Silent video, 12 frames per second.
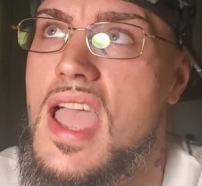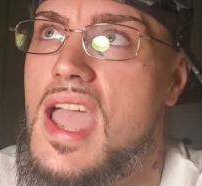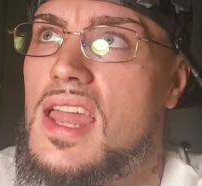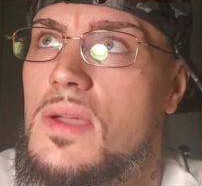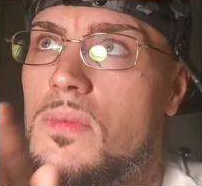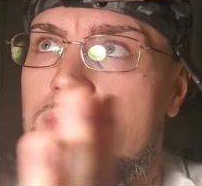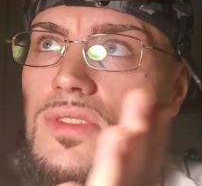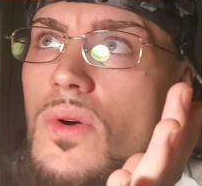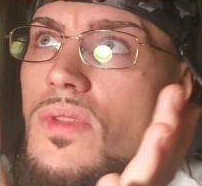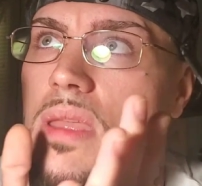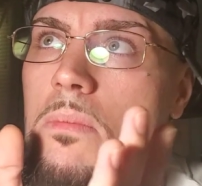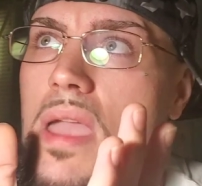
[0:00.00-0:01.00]
and it was
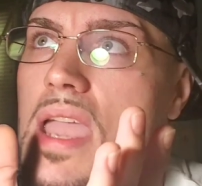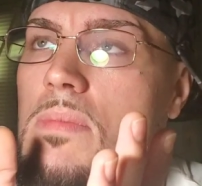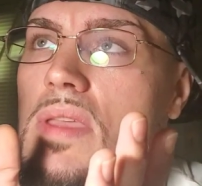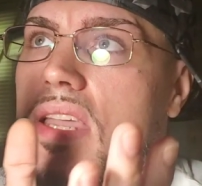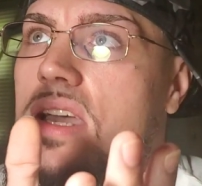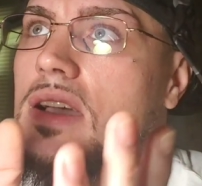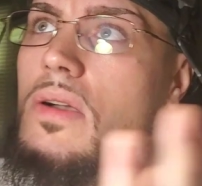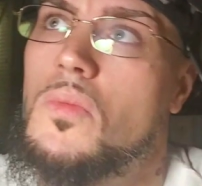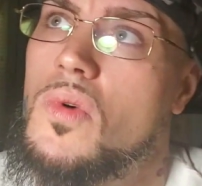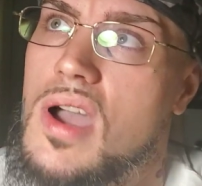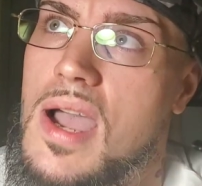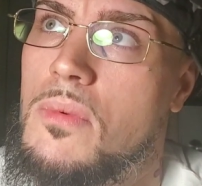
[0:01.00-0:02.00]
only maybe
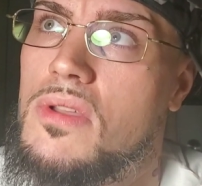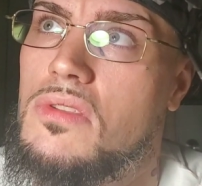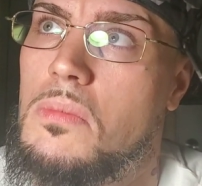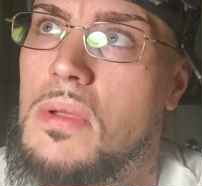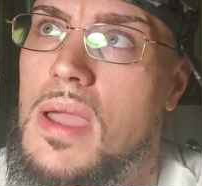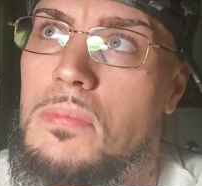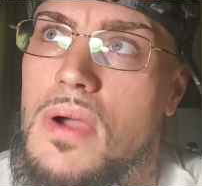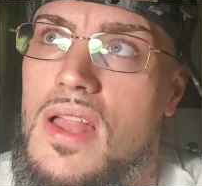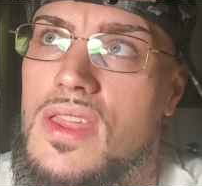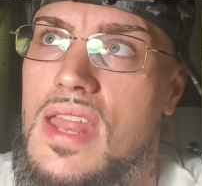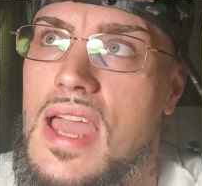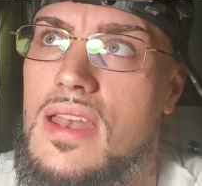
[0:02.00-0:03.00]
I went to bed
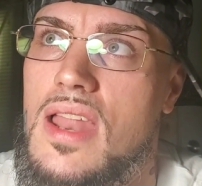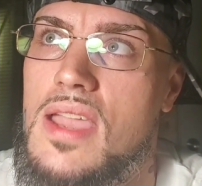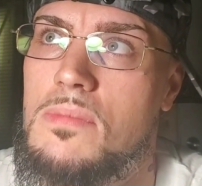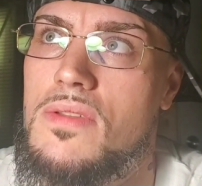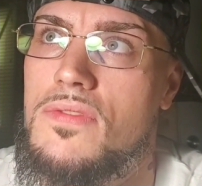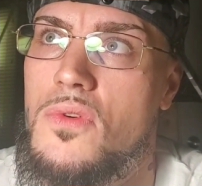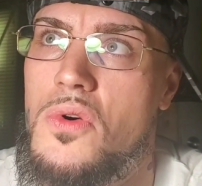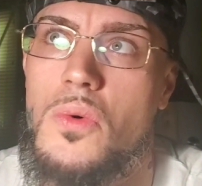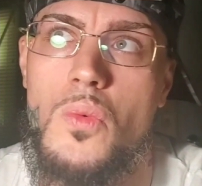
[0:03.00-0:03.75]
probably that night before,